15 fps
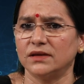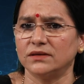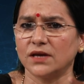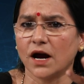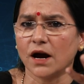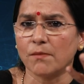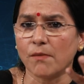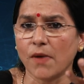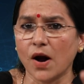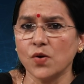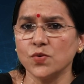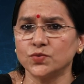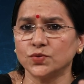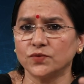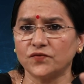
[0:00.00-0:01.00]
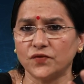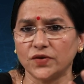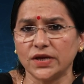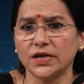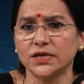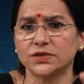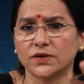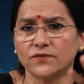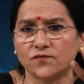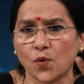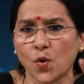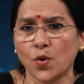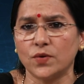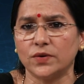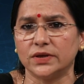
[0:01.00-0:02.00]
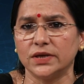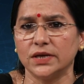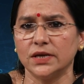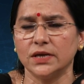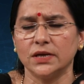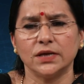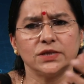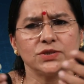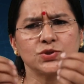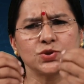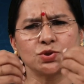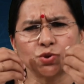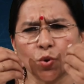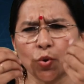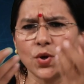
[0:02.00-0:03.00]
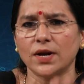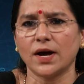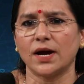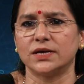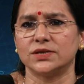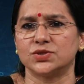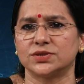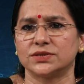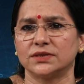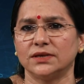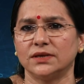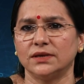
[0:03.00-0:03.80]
The amount of heat evolved is so large